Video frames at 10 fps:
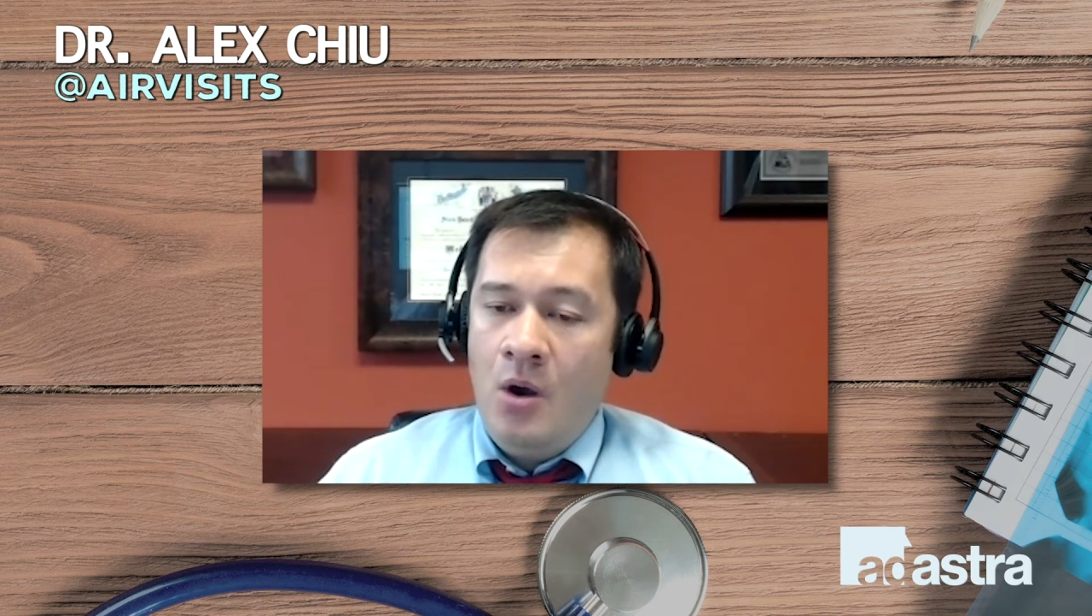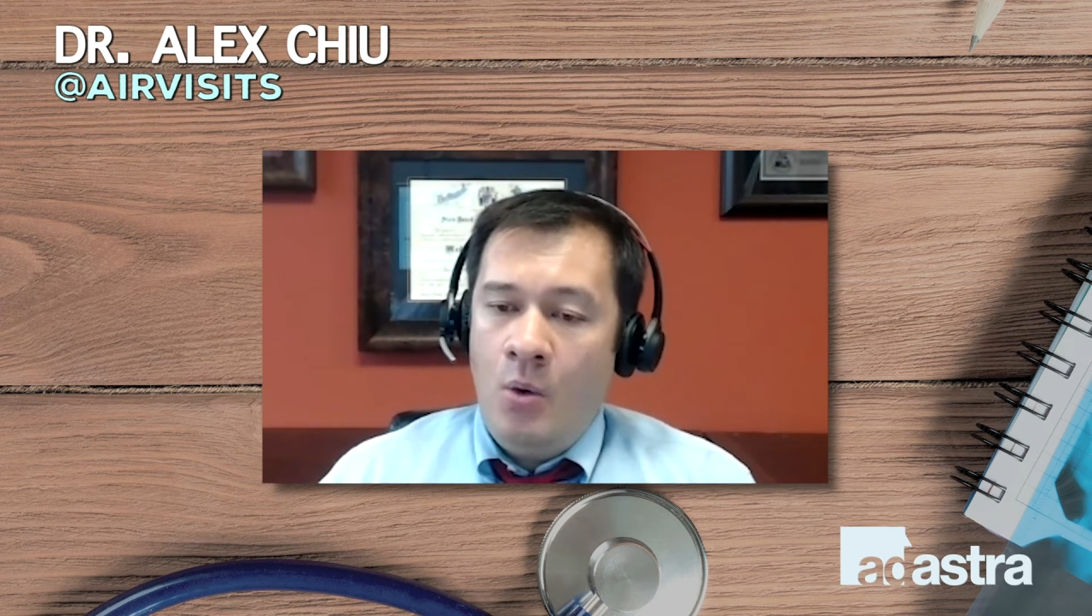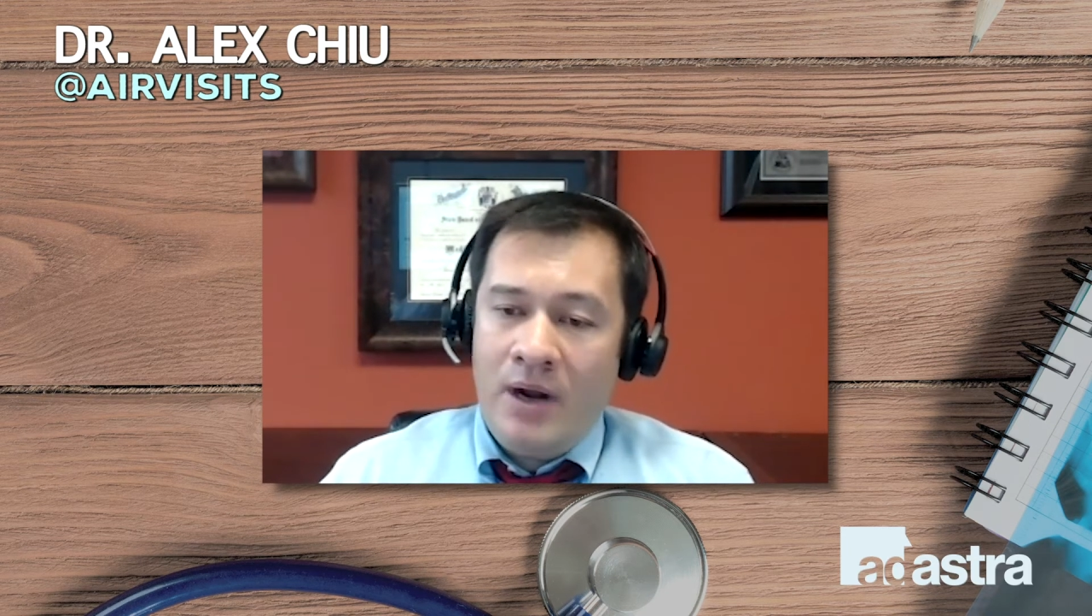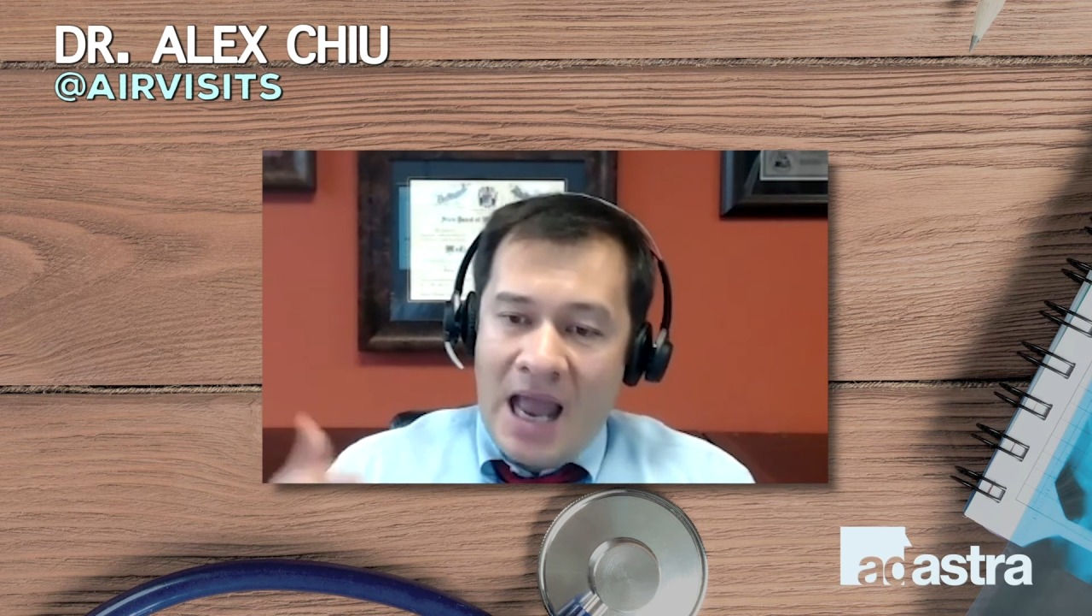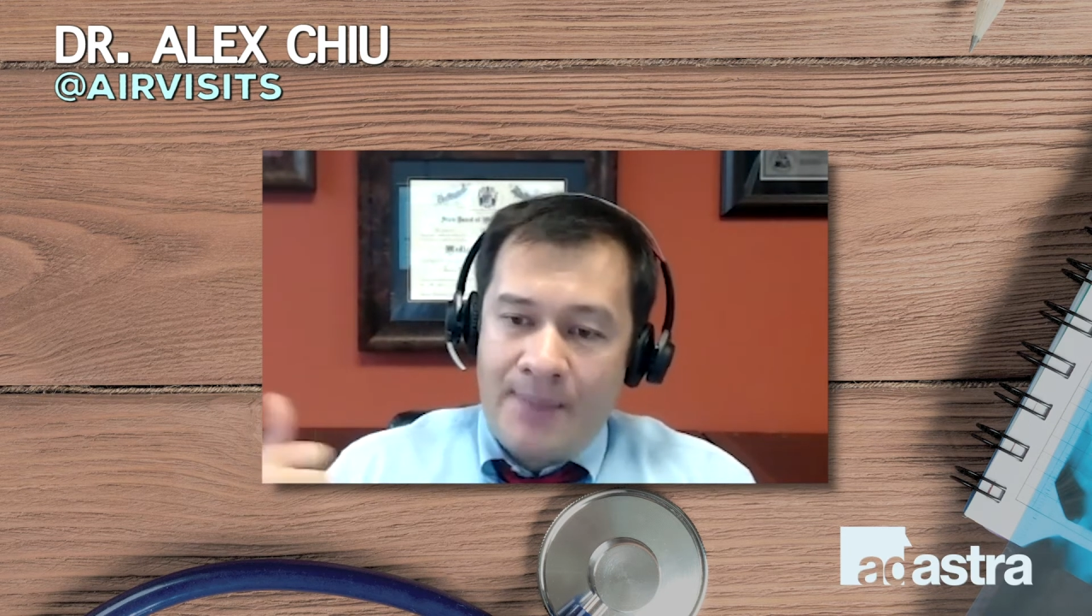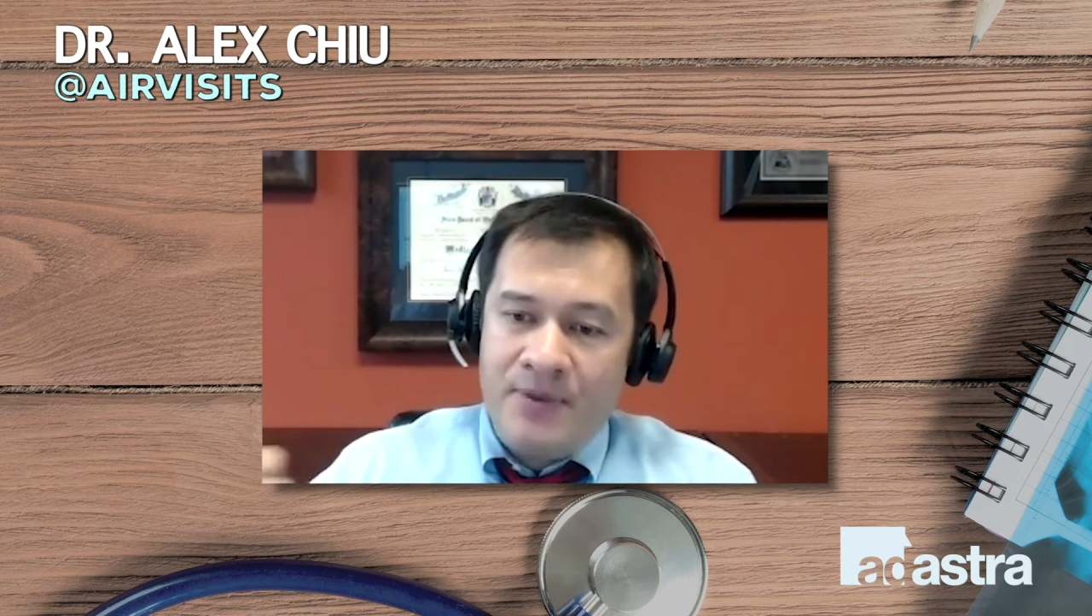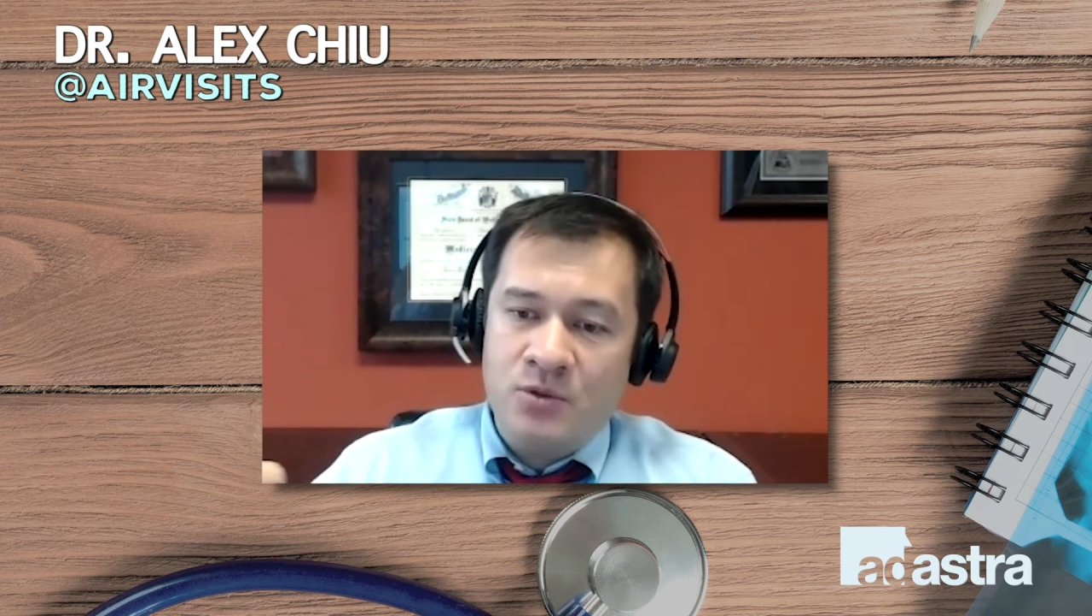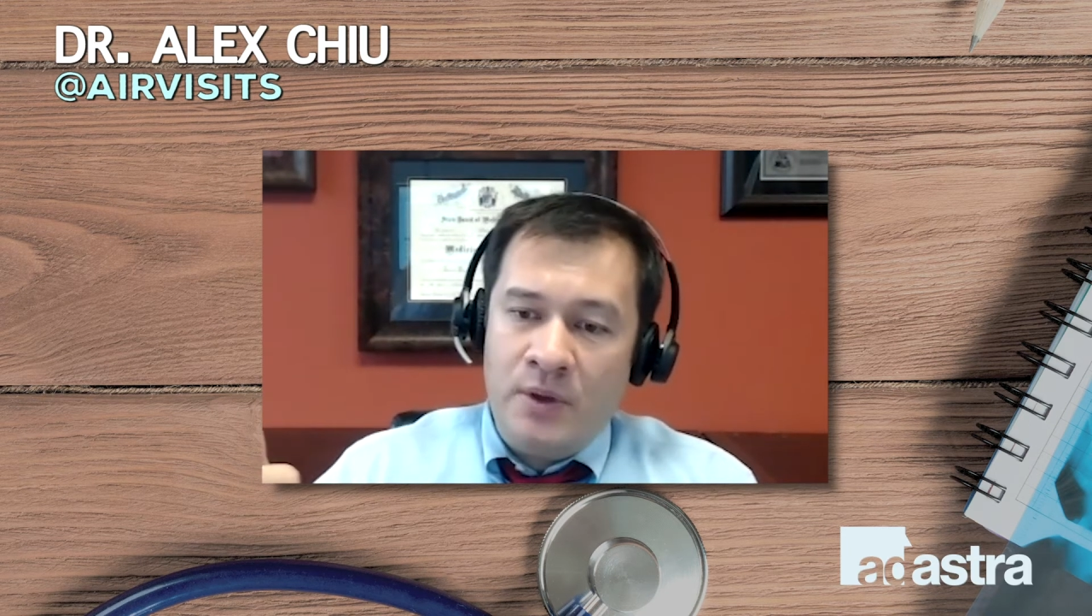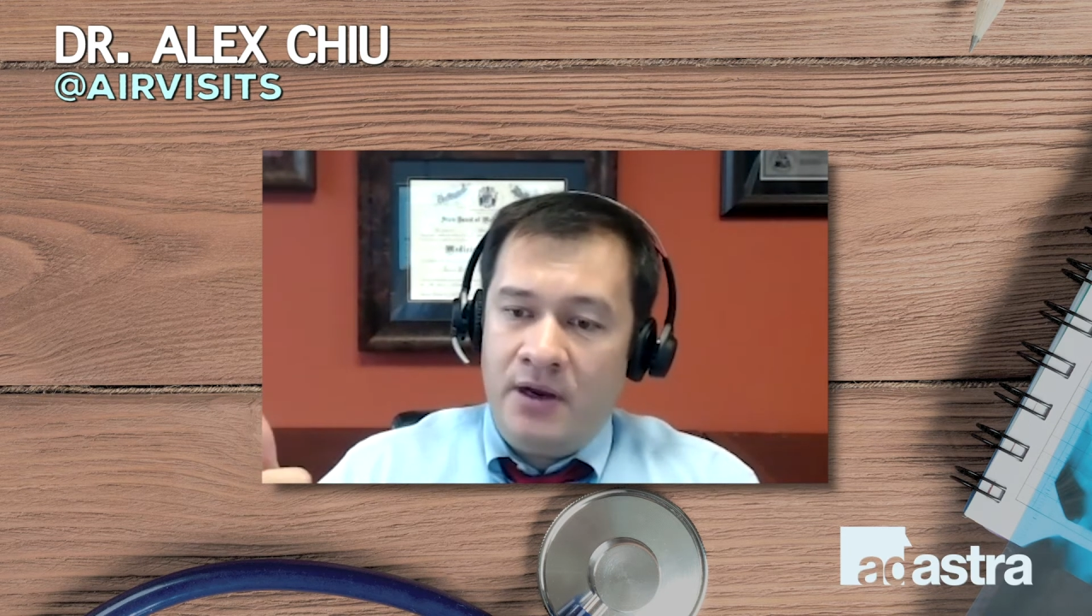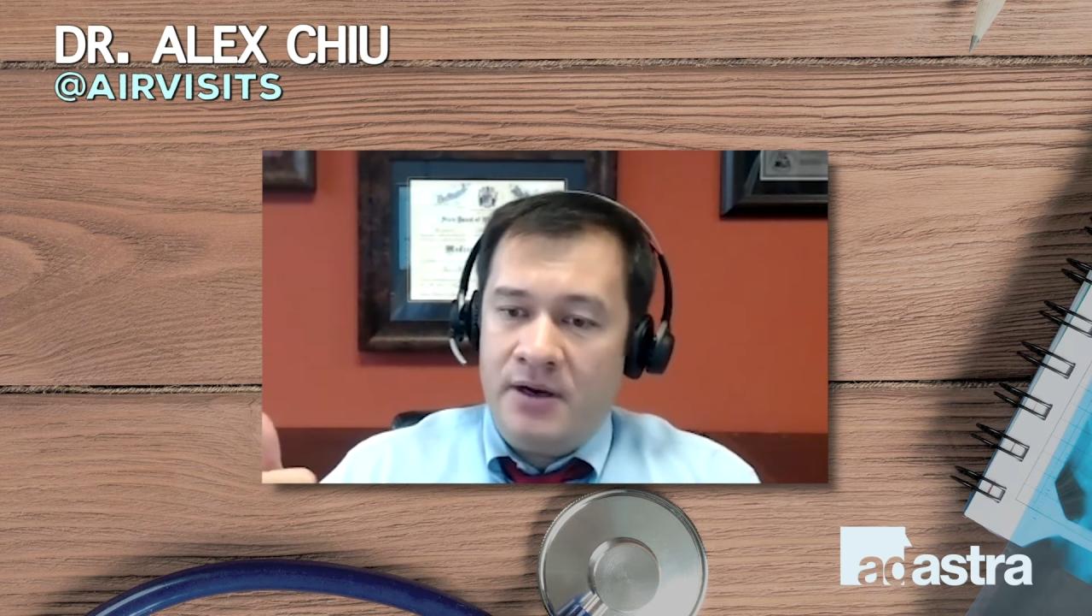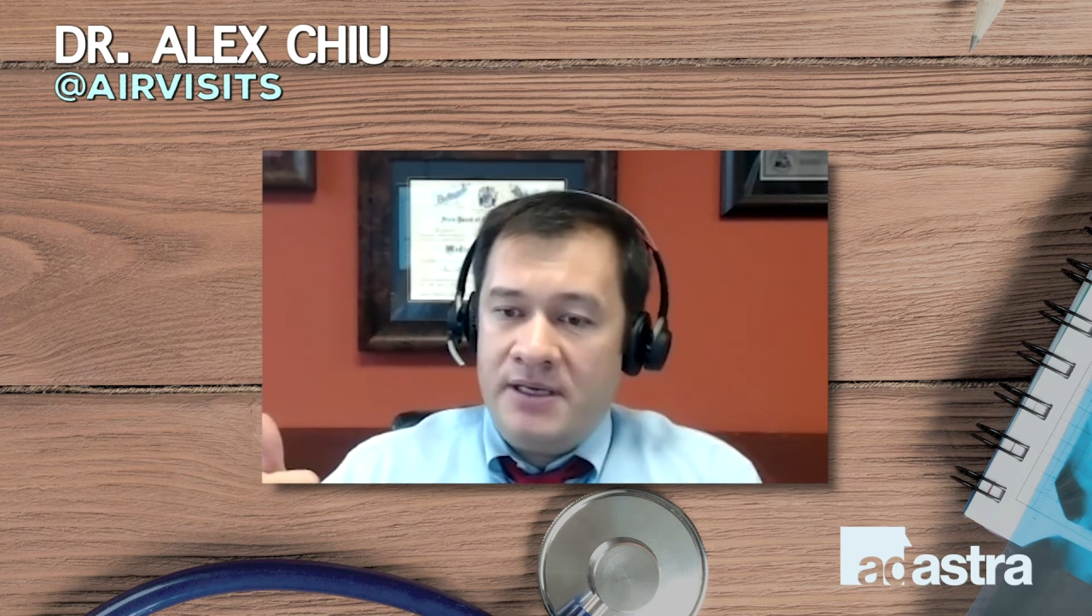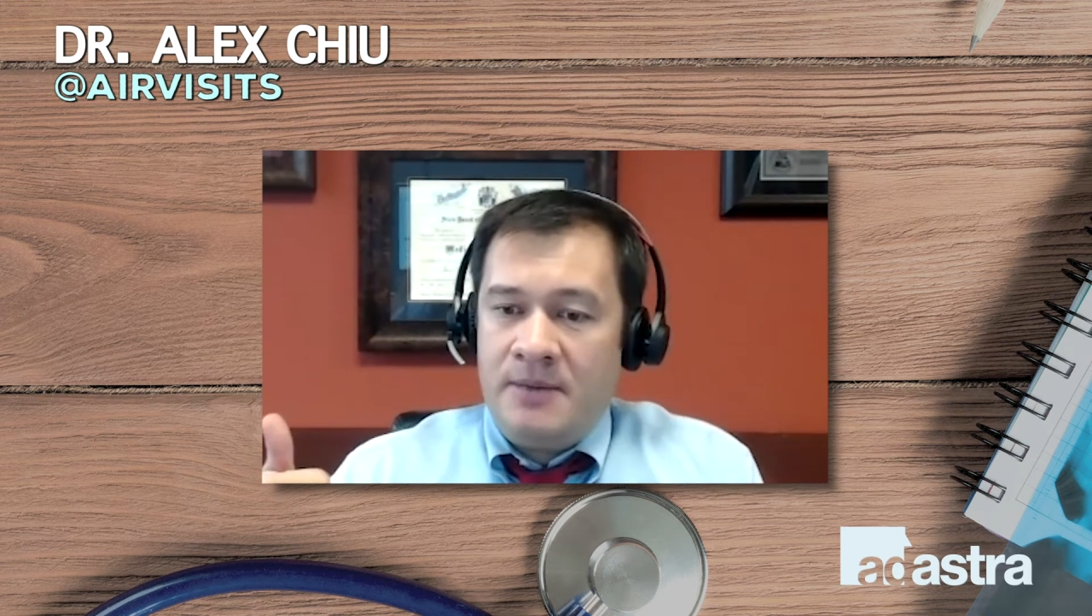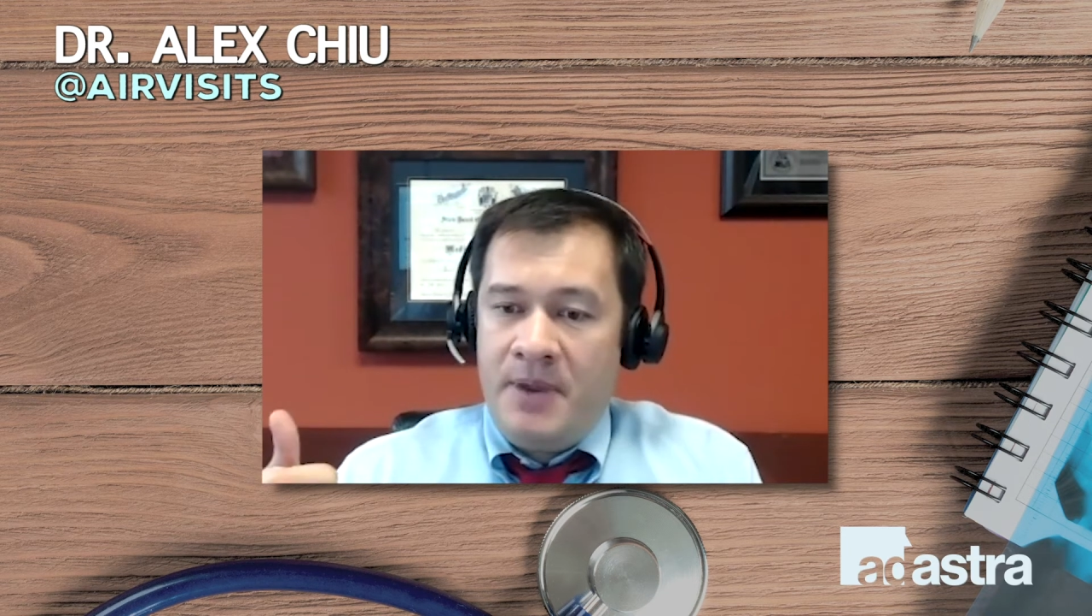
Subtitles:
what happens when there is